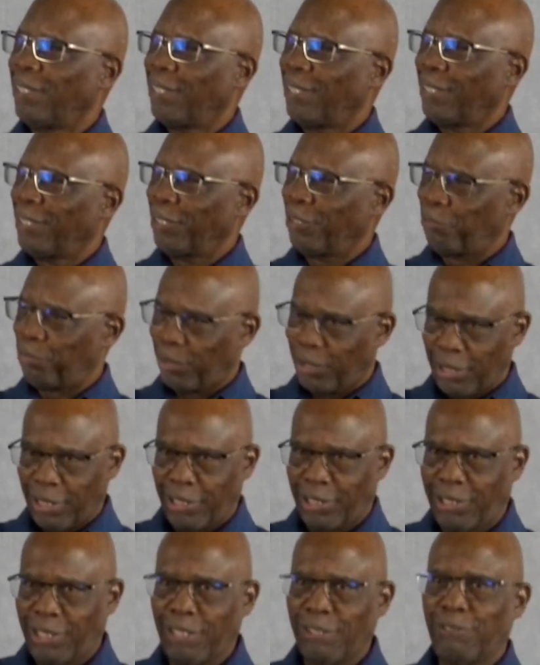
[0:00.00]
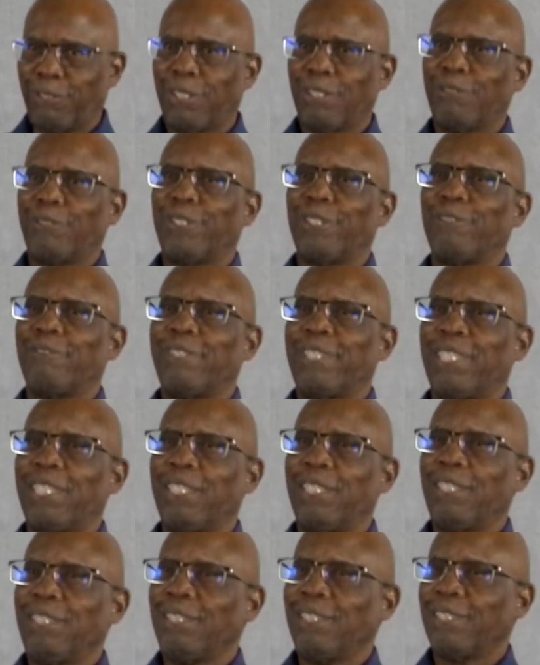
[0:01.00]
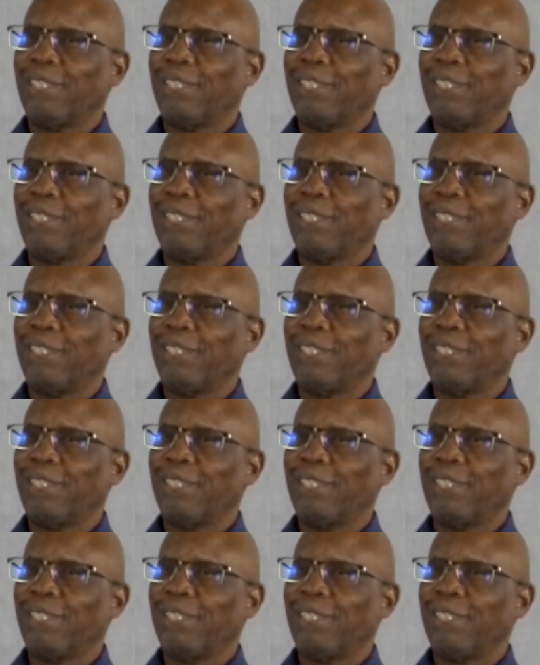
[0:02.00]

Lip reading: The police chief lives over there.